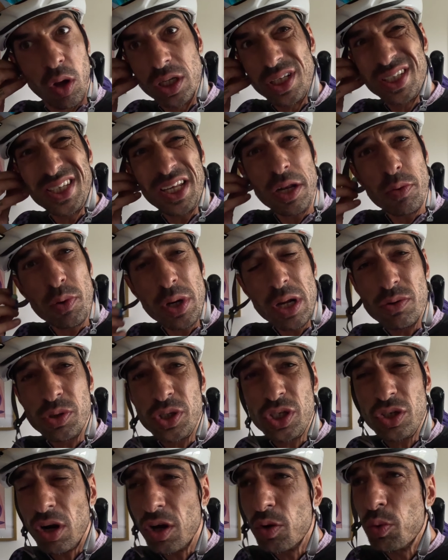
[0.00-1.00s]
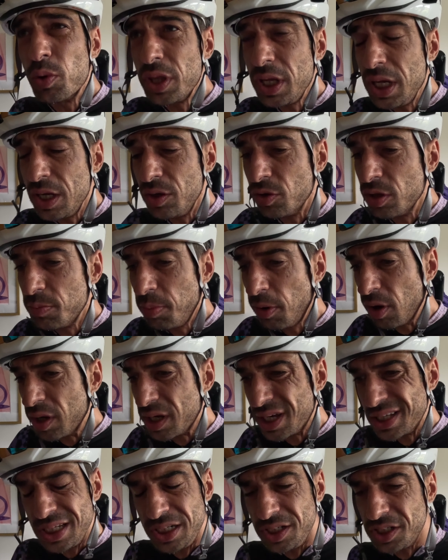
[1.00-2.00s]
Like, does anyone else struggle with eating on the
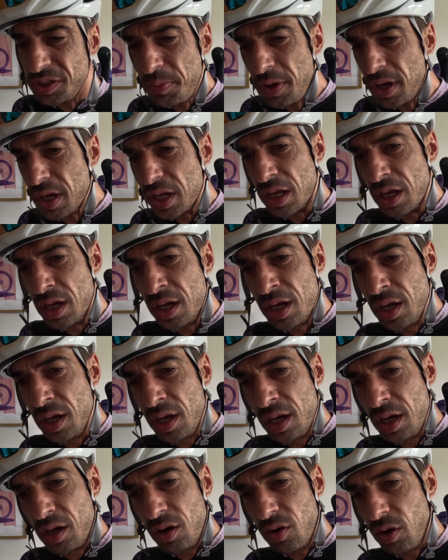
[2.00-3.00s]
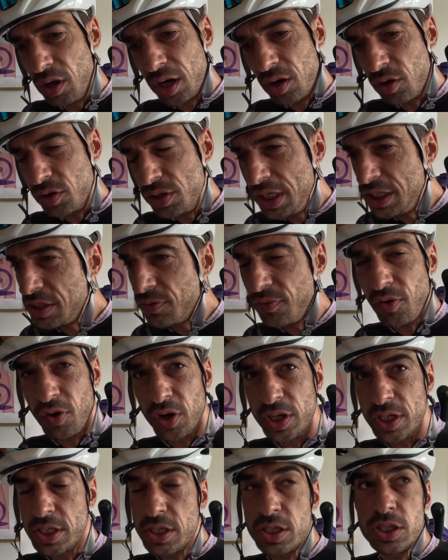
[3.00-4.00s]
bike? Is it just me? Like, I need to
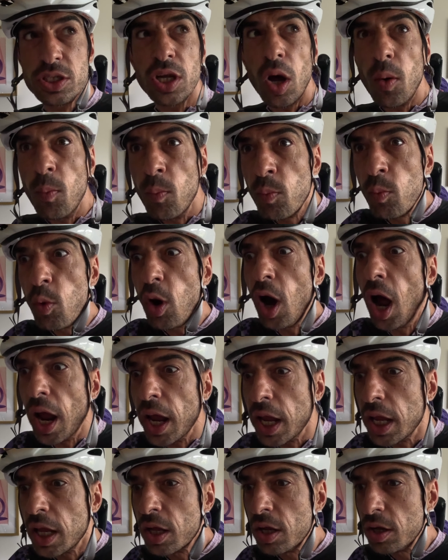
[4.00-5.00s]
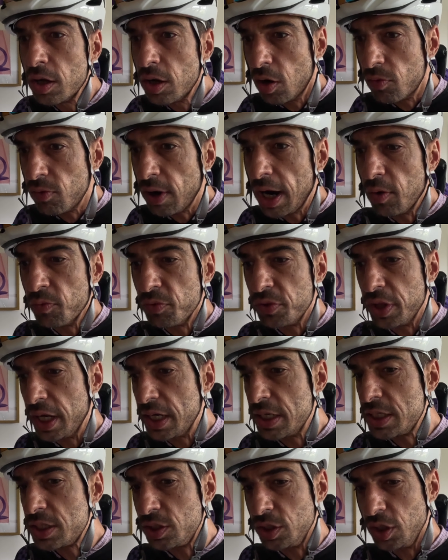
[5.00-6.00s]
find some way around
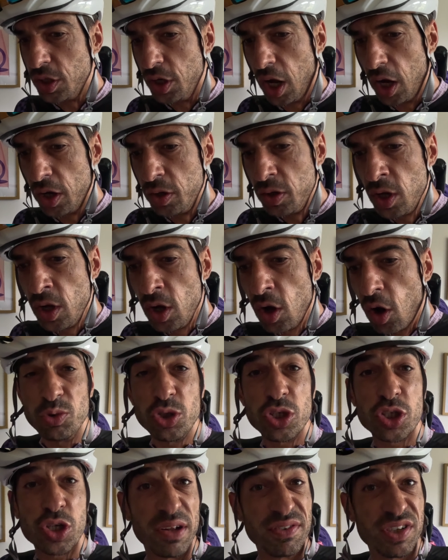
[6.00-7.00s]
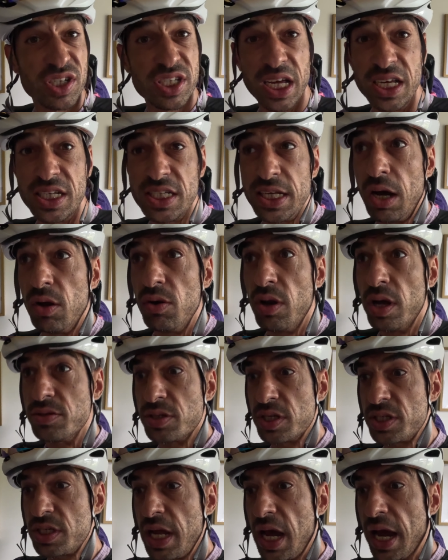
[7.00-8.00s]
this, you know? I'm just gonna have to test out
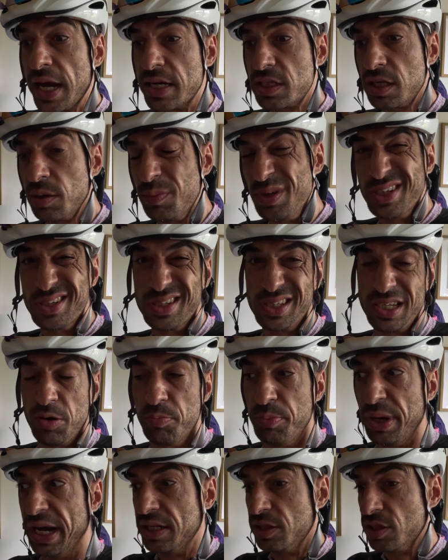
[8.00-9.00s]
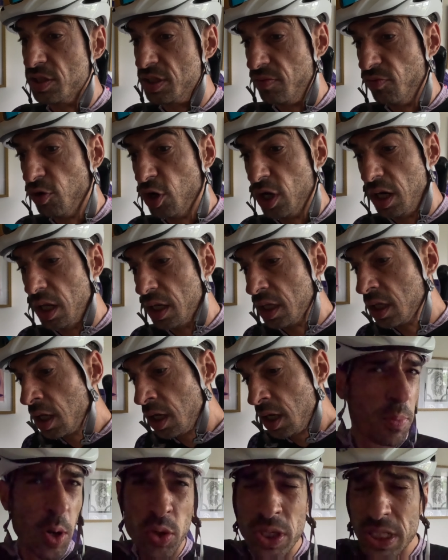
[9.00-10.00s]
loads of snacks. I mean, it doesn't sound bad, does it really?
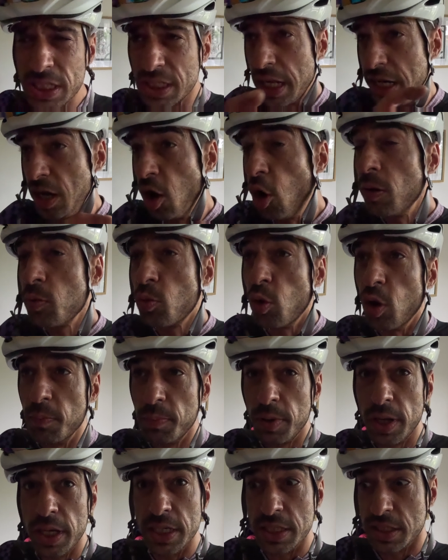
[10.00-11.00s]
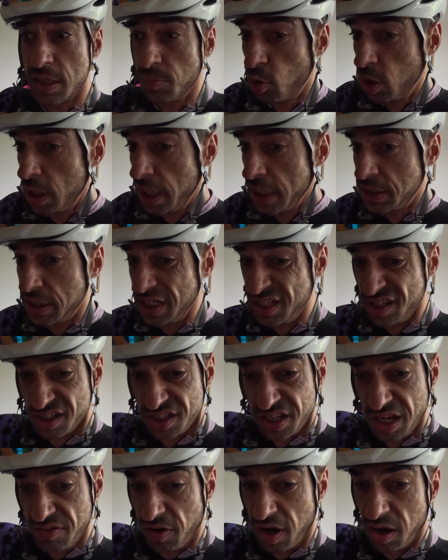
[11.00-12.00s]
But honestly, I'm quite pleased that my legs didn't
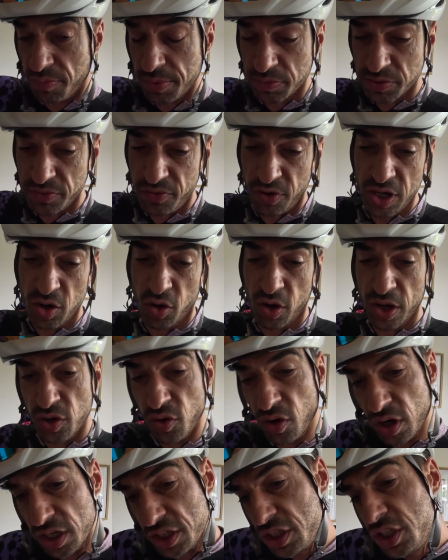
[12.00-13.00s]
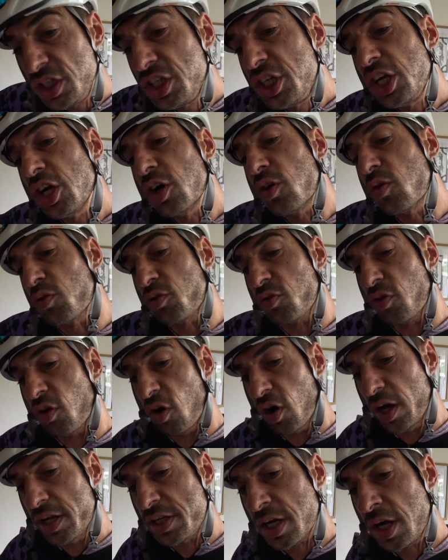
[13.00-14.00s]
just give up. That was a very like, nice, chilled
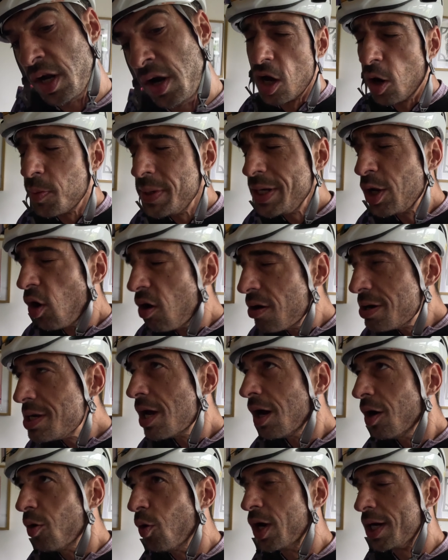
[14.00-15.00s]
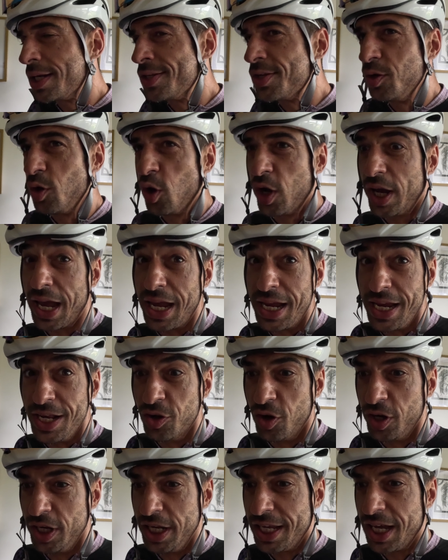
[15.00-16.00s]
ride. I mean, I know I can do like 80,
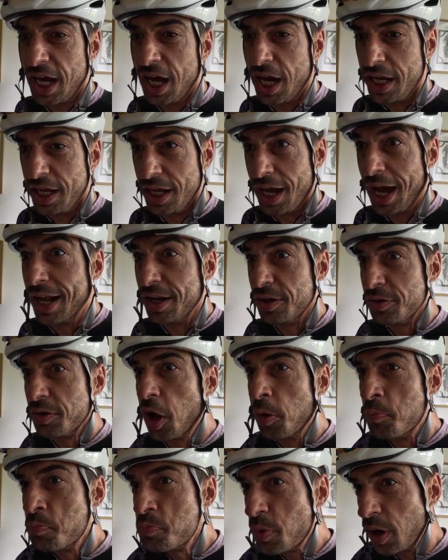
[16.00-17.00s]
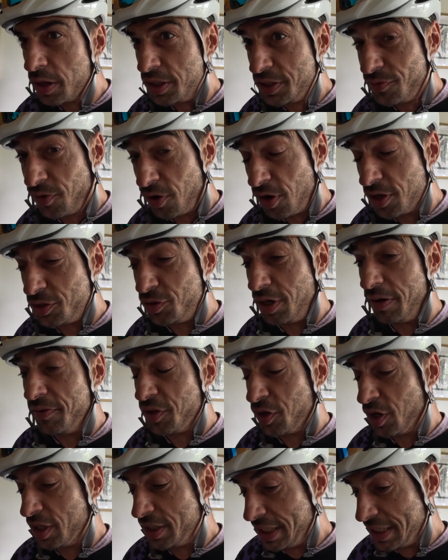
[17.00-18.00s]
90K at a much faster effort
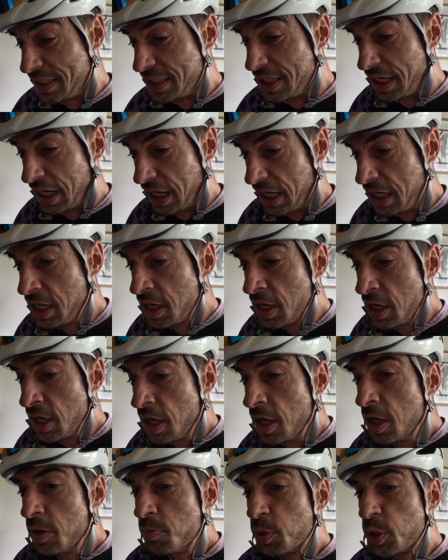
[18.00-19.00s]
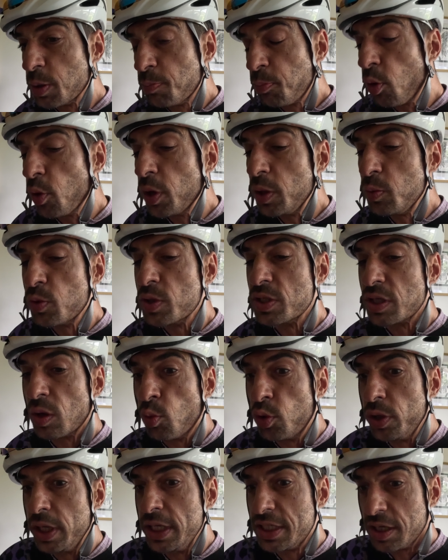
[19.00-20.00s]
than I did today. But the point was I
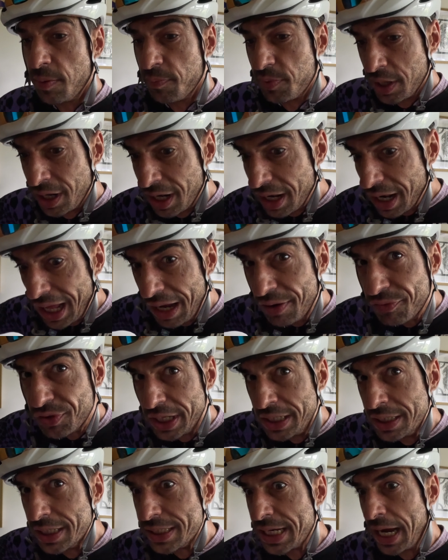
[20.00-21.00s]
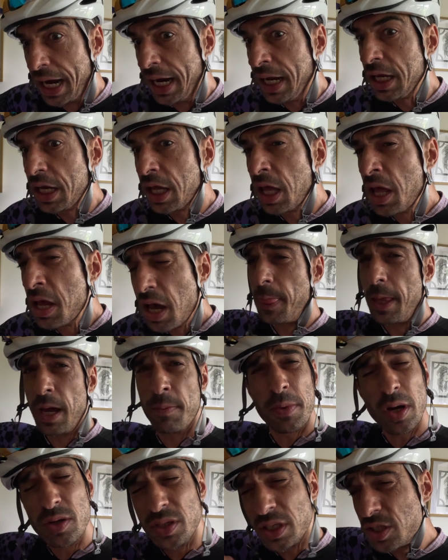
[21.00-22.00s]
wanted something left in the tank.
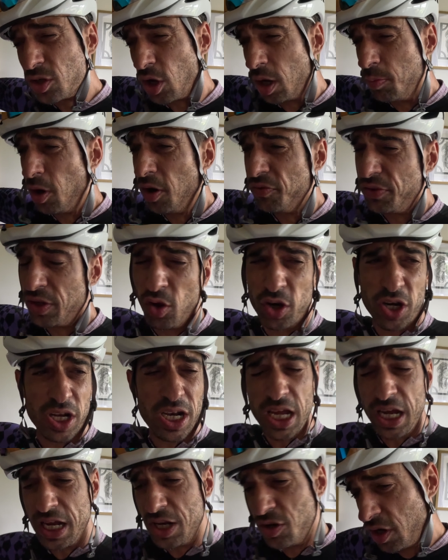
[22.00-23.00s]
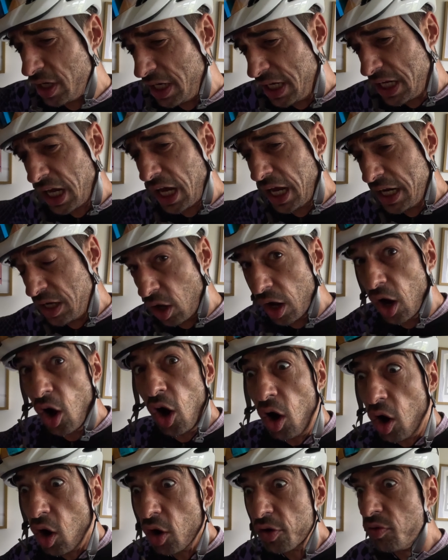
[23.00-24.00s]
And most of the time, after like an 80, 90K like
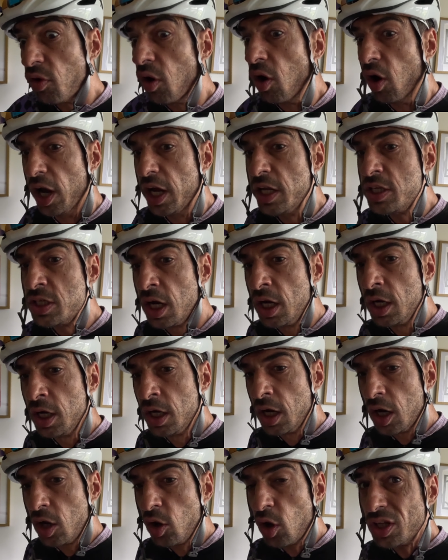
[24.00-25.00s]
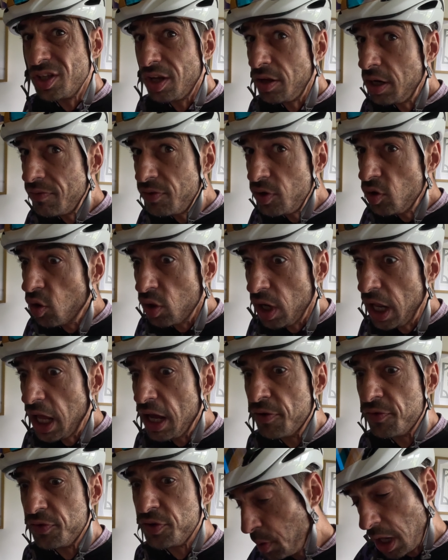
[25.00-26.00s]
hard ride, like I don't have a lot
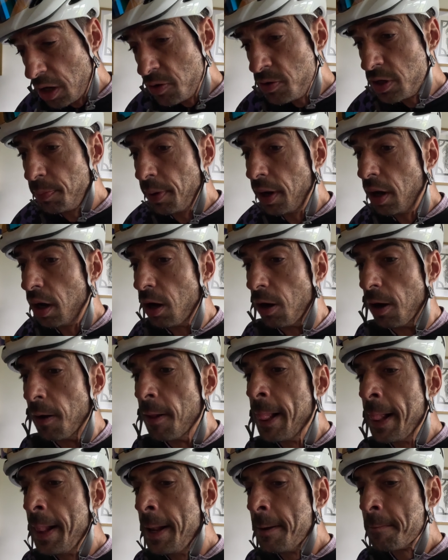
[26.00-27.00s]
left, blown apart.